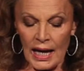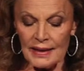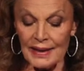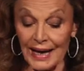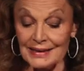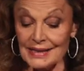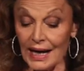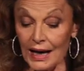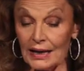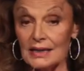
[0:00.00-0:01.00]

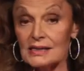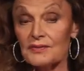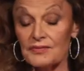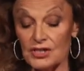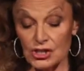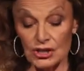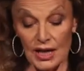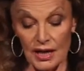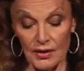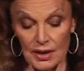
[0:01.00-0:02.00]
Nadja is a
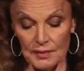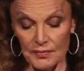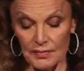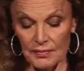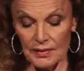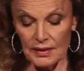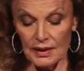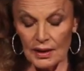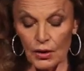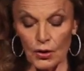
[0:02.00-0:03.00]
visionary.
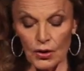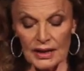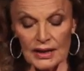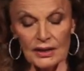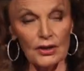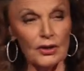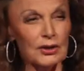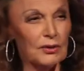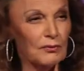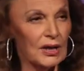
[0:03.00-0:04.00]
Early in her
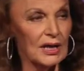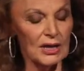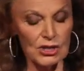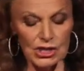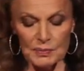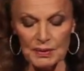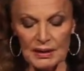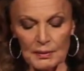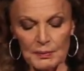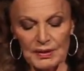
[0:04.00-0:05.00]
career, she
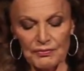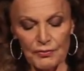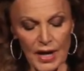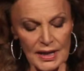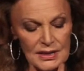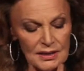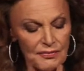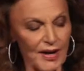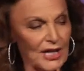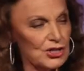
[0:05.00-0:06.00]
be befriended
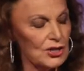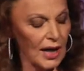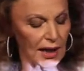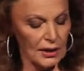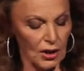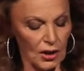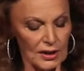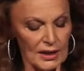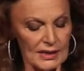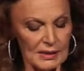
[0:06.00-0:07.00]
fashion icon
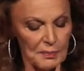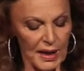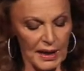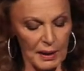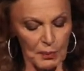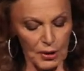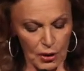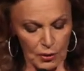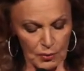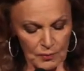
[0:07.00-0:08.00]
Isabella
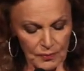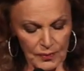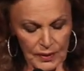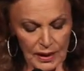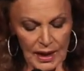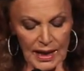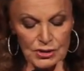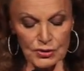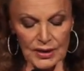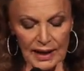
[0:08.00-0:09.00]
Blow, and
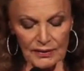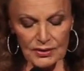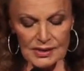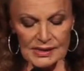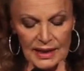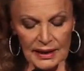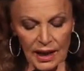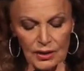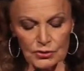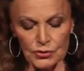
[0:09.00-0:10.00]
together set
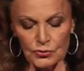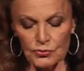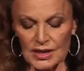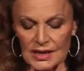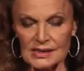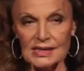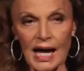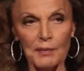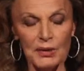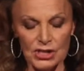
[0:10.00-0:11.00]
out to
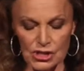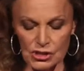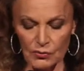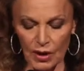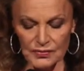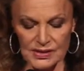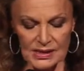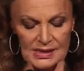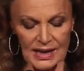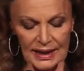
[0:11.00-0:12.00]
re-establish
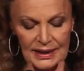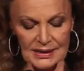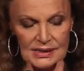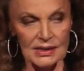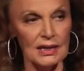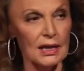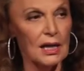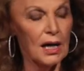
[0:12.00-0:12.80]
Swarovski's legacy